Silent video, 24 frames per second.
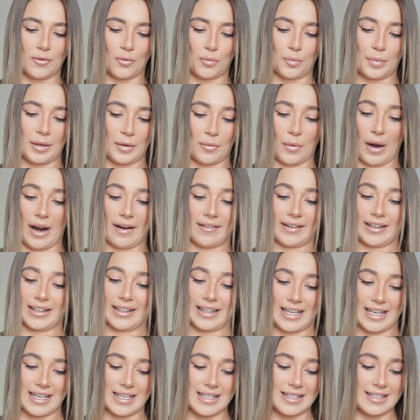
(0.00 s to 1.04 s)
be wearing
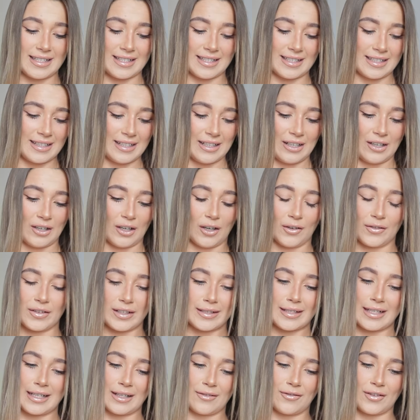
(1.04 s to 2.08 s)
these
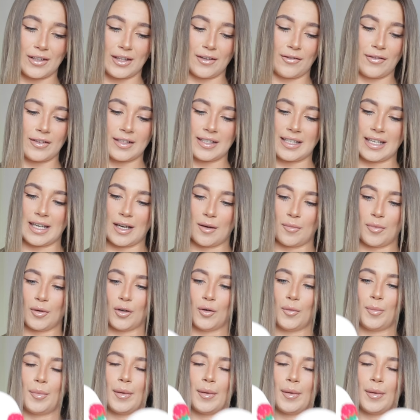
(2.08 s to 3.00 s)
obviously for the foreseeable.